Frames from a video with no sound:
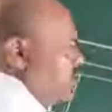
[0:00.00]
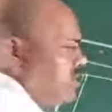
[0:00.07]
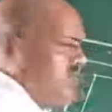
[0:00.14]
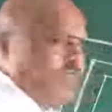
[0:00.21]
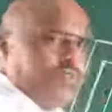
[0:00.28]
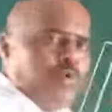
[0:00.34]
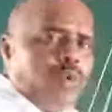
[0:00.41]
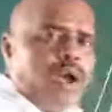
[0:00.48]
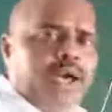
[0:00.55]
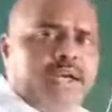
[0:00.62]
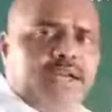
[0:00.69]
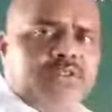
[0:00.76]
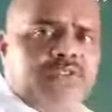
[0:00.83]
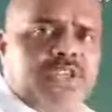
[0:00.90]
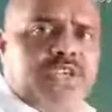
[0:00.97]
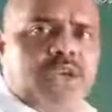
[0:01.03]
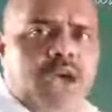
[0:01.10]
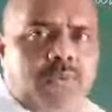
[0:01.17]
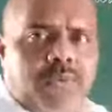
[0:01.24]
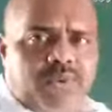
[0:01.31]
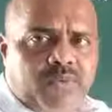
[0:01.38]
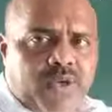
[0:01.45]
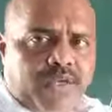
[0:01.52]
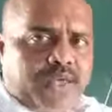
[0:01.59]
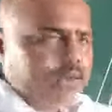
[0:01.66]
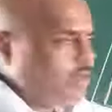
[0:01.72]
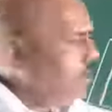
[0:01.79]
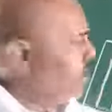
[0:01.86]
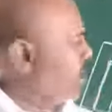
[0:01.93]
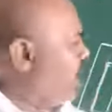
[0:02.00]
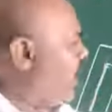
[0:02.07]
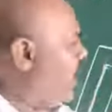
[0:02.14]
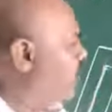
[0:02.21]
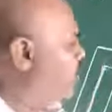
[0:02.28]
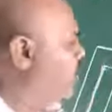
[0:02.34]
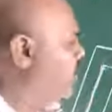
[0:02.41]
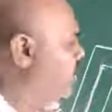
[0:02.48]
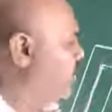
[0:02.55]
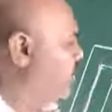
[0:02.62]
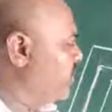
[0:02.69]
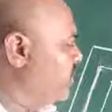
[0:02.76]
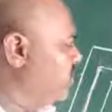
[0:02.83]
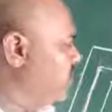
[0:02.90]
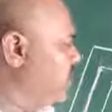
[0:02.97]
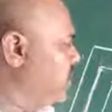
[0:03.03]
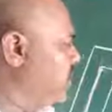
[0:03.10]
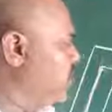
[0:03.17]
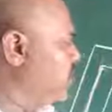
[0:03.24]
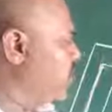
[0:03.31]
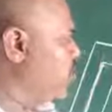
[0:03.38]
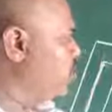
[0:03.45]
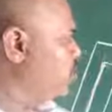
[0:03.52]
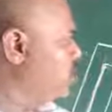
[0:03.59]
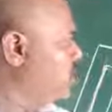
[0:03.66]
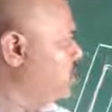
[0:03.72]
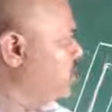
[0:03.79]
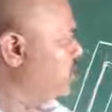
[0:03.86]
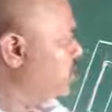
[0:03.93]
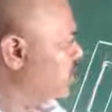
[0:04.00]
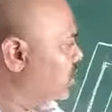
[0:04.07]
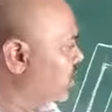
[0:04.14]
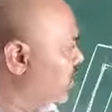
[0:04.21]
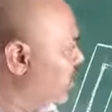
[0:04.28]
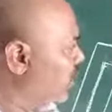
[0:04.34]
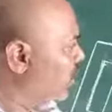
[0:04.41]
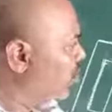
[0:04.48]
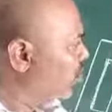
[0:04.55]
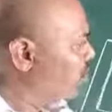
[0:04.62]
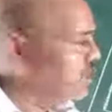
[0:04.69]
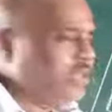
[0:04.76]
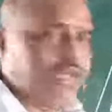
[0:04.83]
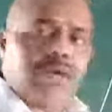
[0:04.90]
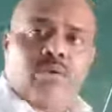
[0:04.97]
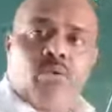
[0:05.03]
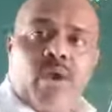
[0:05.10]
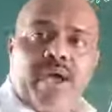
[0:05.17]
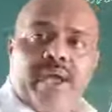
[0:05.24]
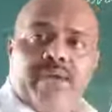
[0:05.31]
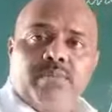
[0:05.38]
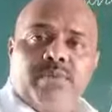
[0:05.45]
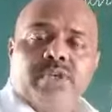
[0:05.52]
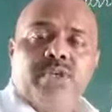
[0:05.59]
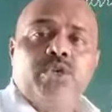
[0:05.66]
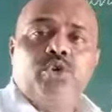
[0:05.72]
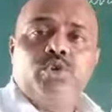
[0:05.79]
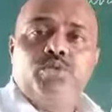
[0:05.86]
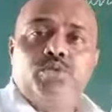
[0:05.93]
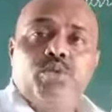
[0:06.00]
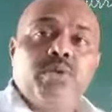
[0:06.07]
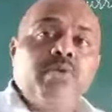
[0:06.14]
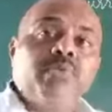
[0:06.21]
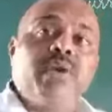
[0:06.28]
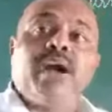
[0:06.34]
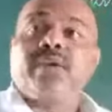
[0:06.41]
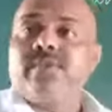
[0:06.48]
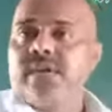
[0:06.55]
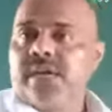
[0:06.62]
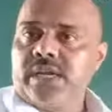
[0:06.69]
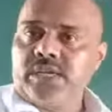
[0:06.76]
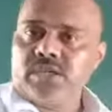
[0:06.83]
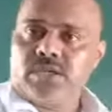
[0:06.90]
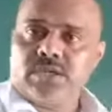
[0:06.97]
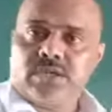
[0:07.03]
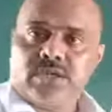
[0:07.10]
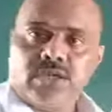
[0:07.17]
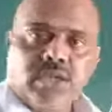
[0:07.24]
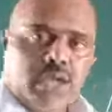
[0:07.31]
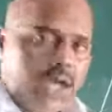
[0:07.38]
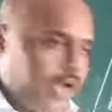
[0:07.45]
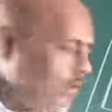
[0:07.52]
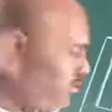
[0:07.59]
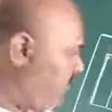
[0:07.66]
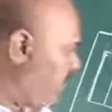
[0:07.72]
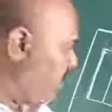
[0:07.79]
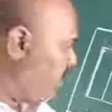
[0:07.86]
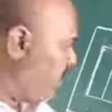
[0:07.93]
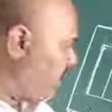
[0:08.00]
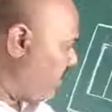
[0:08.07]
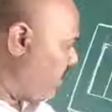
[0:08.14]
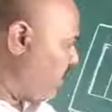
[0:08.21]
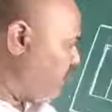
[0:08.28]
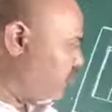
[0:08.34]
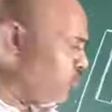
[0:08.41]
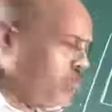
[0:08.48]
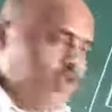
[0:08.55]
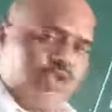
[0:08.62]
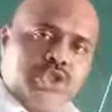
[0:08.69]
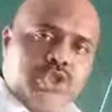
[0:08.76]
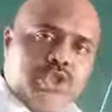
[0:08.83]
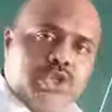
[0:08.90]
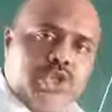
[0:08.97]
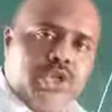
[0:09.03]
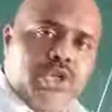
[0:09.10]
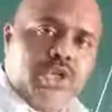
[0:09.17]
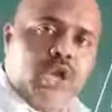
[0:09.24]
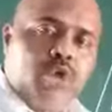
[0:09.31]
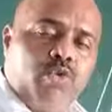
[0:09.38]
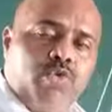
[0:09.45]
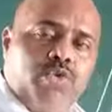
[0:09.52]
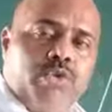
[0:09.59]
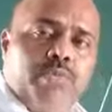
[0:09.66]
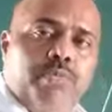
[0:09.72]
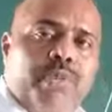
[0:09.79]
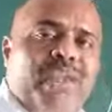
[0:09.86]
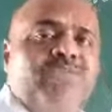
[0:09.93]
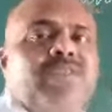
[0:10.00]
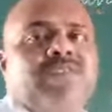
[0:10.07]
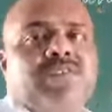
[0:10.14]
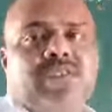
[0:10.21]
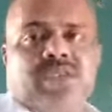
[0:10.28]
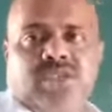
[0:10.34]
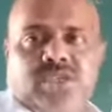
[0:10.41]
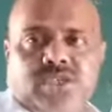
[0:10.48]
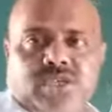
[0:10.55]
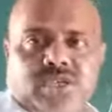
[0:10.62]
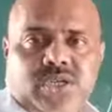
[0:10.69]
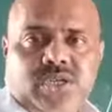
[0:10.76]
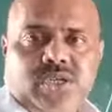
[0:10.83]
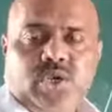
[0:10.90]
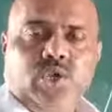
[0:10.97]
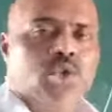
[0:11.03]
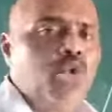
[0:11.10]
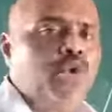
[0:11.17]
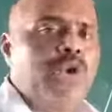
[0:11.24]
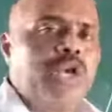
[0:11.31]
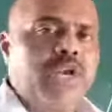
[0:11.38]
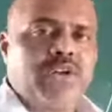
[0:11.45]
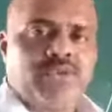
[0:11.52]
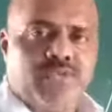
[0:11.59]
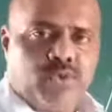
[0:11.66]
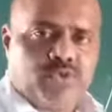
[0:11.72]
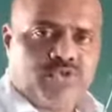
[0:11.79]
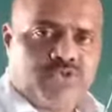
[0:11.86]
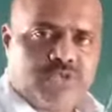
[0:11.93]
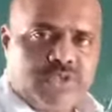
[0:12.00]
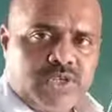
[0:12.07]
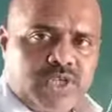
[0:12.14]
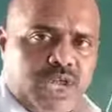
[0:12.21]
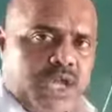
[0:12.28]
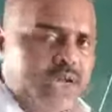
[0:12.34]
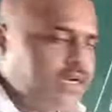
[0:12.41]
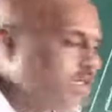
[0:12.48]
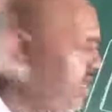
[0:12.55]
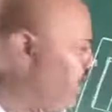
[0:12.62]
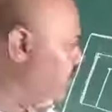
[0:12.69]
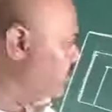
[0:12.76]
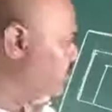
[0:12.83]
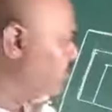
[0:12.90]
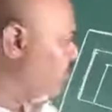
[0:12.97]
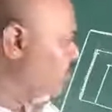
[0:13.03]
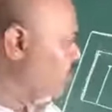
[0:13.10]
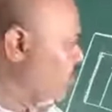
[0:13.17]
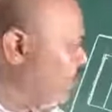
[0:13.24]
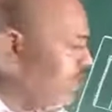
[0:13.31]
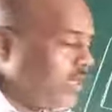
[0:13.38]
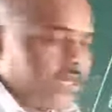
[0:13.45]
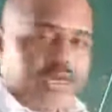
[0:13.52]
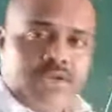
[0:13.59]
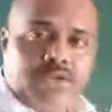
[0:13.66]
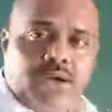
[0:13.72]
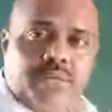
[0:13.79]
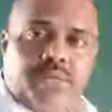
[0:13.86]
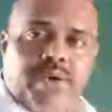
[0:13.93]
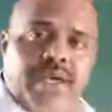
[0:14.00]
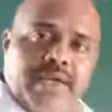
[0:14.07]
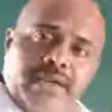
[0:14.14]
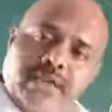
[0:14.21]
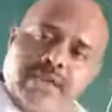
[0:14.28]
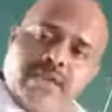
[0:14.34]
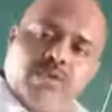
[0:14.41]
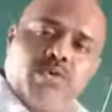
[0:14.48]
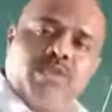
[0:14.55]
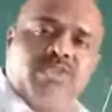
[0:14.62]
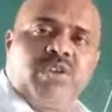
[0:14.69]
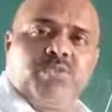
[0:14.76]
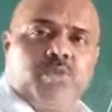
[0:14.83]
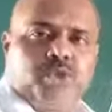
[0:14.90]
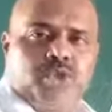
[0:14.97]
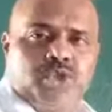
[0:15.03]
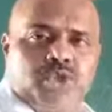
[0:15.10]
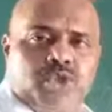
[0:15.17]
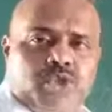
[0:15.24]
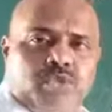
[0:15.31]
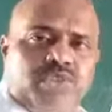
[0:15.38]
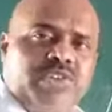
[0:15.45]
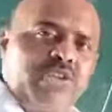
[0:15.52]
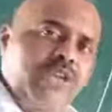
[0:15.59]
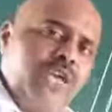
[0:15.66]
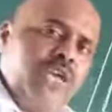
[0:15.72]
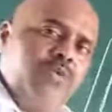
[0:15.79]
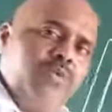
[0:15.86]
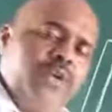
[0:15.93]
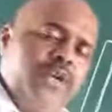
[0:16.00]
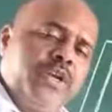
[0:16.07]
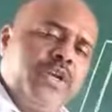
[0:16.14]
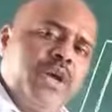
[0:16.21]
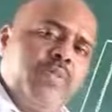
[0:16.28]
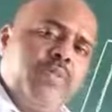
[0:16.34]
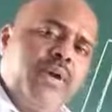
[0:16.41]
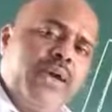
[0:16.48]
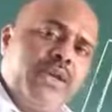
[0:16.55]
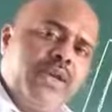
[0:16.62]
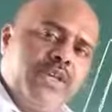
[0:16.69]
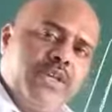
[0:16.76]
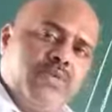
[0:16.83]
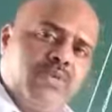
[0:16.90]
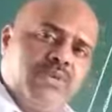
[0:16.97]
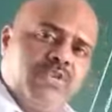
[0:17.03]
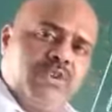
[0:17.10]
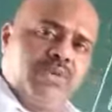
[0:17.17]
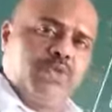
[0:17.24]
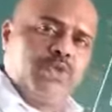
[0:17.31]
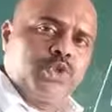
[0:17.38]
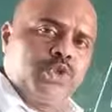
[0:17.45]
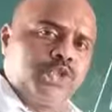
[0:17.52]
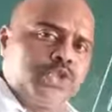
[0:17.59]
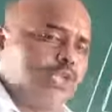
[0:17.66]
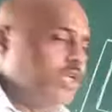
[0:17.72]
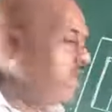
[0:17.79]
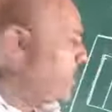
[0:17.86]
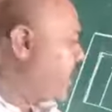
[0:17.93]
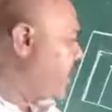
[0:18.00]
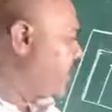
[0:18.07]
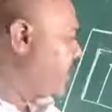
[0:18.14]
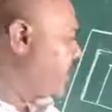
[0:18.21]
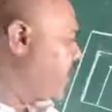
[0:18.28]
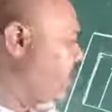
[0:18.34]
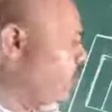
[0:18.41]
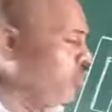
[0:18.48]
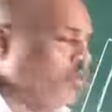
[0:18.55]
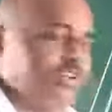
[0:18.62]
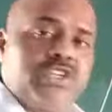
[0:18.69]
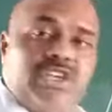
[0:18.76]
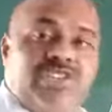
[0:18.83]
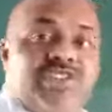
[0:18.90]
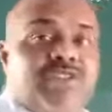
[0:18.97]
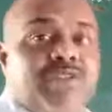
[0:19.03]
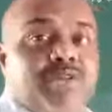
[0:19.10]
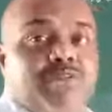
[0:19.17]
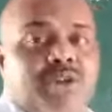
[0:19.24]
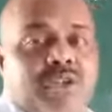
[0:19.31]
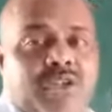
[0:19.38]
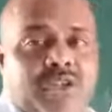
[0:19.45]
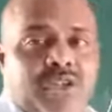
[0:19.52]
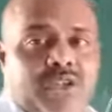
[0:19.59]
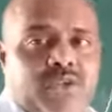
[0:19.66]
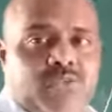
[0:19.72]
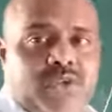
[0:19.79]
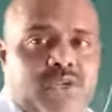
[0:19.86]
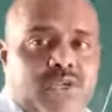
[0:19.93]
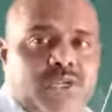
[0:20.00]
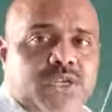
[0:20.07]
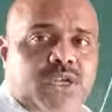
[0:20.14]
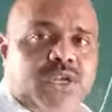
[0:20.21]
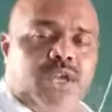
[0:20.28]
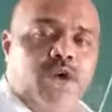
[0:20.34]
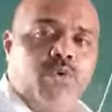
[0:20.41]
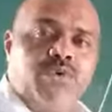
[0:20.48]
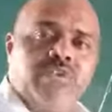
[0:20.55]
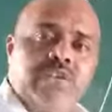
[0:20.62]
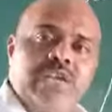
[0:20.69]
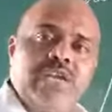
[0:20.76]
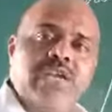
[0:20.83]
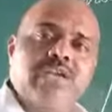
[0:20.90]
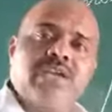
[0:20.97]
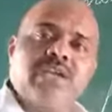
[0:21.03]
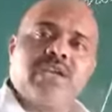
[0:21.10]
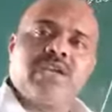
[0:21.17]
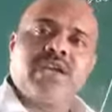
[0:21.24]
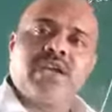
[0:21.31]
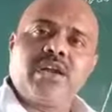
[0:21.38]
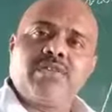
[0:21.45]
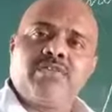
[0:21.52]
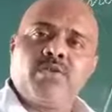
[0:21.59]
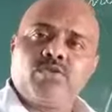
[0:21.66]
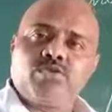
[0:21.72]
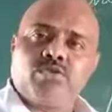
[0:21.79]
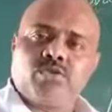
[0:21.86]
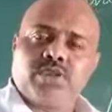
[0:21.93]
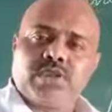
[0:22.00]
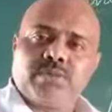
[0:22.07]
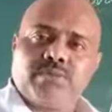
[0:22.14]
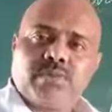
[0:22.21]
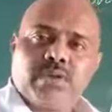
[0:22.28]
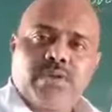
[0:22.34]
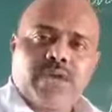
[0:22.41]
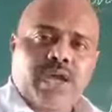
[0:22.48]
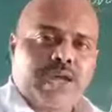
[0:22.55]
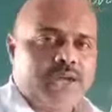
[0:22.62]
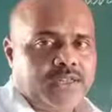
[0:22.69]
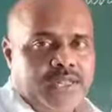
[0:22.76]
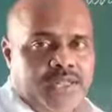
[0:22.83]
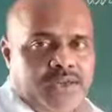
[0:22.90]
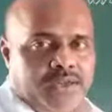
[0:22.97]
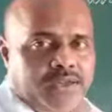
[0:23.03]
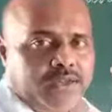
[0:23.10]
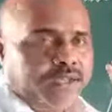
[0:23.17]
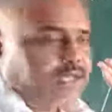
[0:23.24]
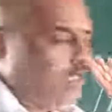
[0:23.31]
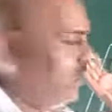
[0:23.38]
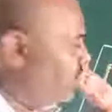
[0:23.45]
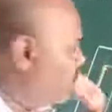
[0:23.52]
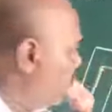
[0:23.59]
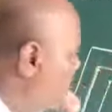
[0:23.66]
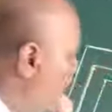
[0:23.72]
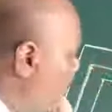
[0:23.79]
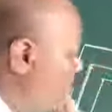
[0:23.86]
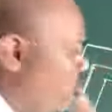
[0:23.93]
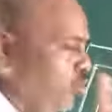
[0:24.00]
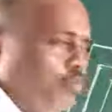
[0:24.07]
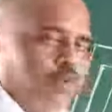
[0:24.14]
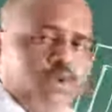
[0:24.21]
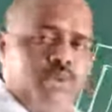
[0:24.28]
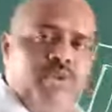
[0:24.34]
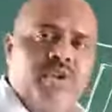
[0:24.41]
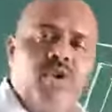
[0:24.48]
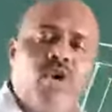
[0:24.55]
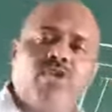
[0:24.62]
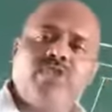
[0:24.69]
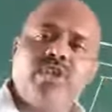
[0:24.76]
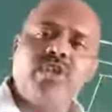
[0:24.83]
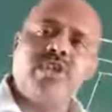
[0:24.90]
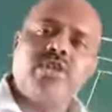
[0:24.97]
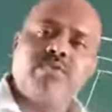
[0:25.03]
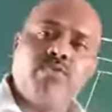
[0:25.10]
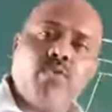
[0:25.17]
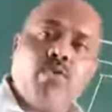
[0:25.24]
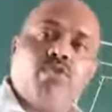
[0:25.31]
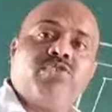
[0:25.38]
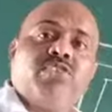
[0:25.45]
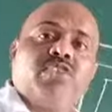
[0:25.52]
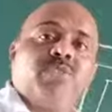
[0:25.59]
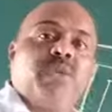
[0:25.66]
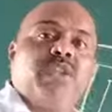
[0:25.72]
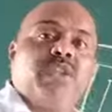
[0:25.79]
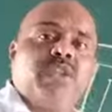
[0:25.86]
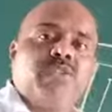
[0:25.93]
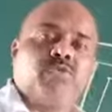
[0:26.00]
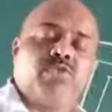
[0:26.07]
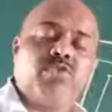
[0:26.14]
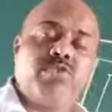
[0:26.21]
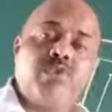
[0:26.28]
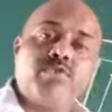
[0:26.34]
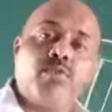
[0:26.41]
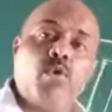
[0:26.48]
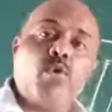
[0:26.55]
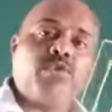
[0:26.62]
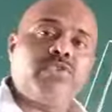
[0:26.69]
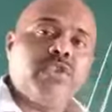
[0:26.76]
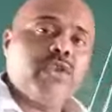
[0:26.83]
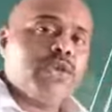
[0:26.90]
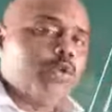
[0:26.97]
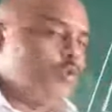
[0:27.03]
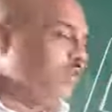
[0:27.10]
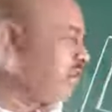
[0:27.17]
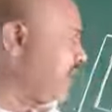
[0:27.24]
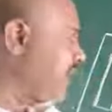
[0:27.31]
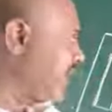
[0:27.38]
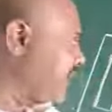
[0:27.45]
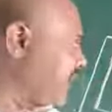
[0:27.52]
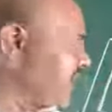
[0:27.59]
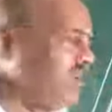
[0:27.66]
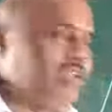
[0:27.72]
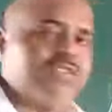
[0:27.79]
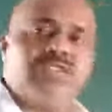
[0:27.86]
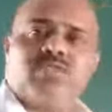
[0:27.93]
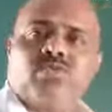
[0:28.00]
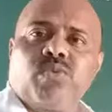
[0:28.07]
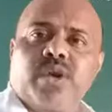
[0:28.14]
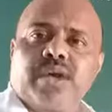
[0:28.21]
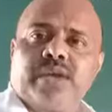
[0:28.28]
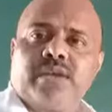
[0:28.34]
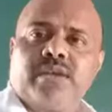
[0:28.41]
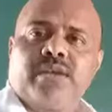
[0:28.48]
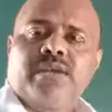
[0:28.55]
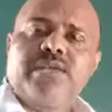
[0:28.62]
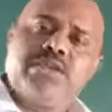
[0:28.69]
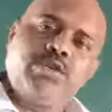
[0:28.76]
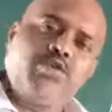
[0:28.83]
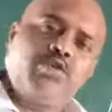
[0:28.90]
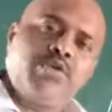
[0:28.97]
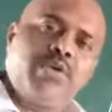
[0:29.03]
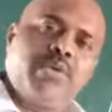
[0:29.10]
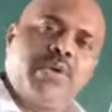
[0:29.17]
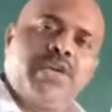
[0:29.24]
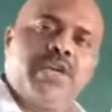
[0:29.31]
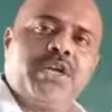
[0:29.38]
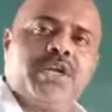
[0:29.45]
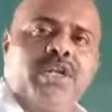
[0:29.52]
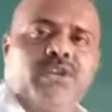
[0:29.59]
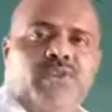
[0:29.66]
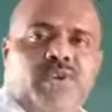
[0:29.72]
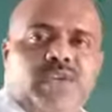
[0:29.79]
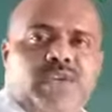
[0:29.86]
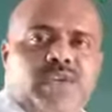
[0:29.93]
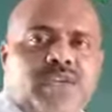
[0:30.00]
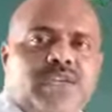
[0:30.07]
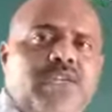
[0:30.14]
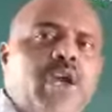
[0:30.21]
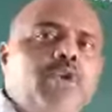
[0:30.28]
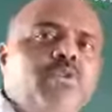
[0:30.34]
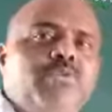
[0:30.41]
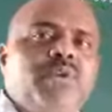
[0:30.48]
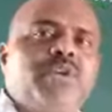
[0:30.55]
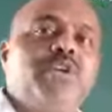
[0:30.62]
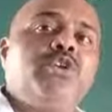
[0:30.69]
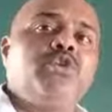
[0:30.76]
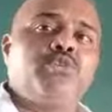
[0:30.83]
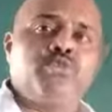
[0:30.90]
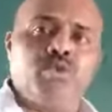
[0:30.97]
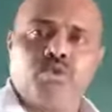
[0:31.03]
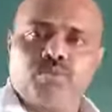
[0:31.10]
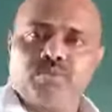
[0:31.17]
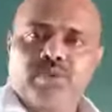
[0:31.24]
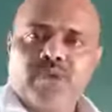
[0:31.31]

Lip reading: this is the wire, thick copper wire, and when the pressing key, now here the wire begin to move in forward direction, and when we leave this position, now break the circuit, no current flows, and then here it come back in their original position. Once again when it come back in their original position, and now it touches the mercury liquid. Now once again here the current flows through them, and then it begin to move, because here the force experience, which is the force which are acting on this wire due to the magnetic field, now it begin to move.